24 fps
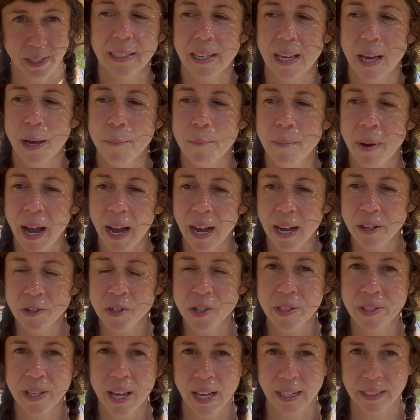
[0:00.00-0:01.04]

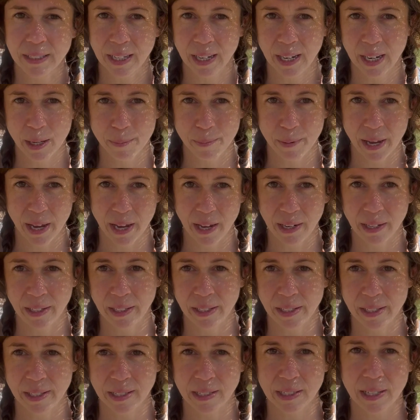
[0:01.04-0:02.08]
Imagine that type 8
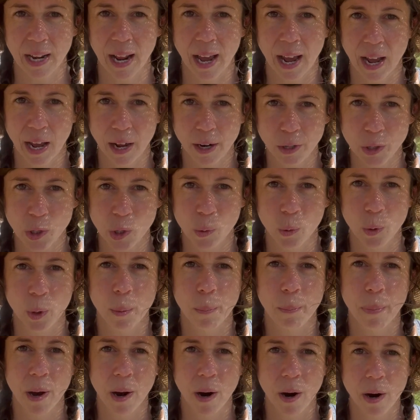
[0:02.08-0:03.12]
is an actual
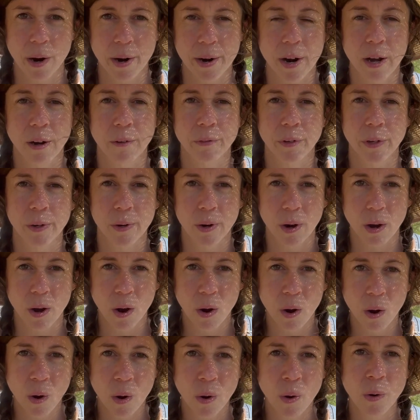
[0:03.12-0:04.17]
part of your
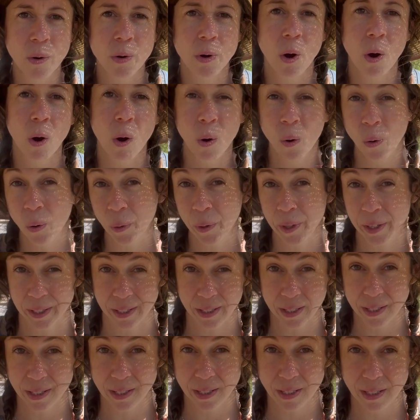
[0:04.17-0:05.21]
own
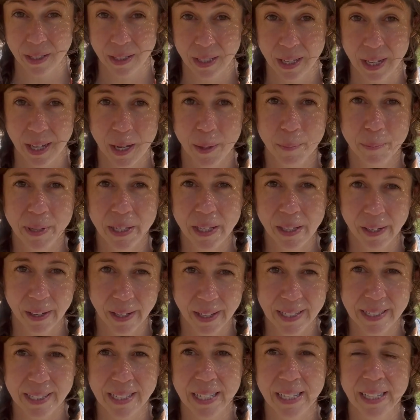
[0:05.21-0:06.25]
wholeness
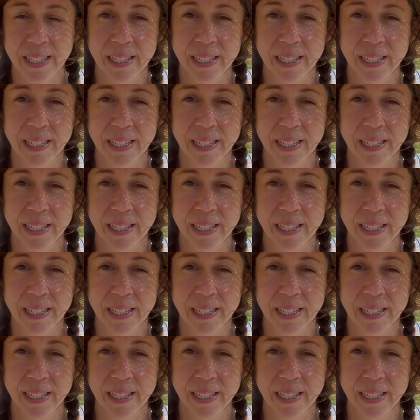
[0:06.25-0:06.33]
because it